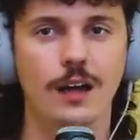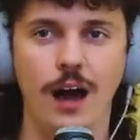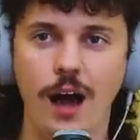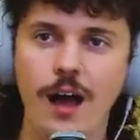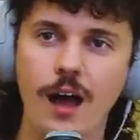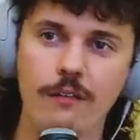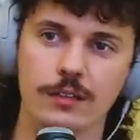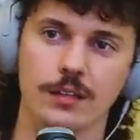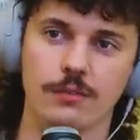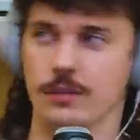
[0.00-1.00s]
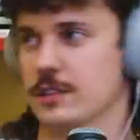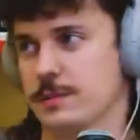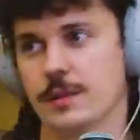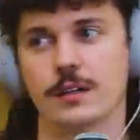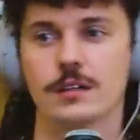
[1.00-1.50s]
I have a different
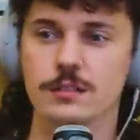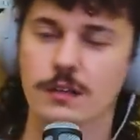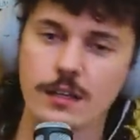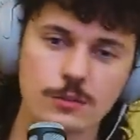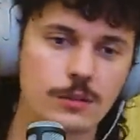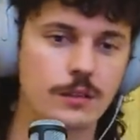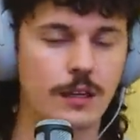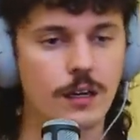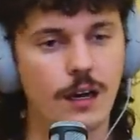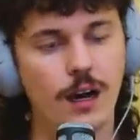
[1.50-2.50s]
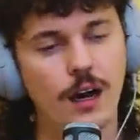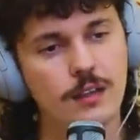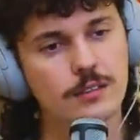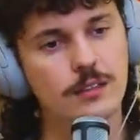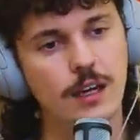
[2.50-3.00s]
experience, so that's
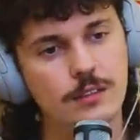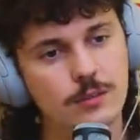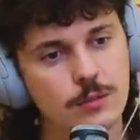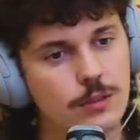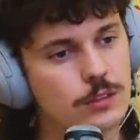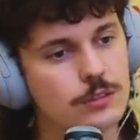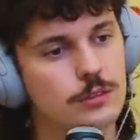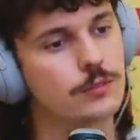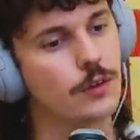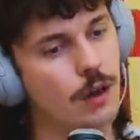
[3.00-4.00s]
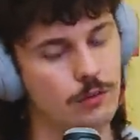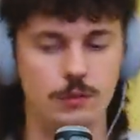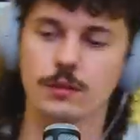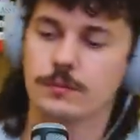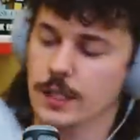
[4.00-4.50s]
what is true for
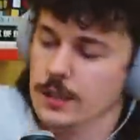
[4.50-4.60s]
everyone.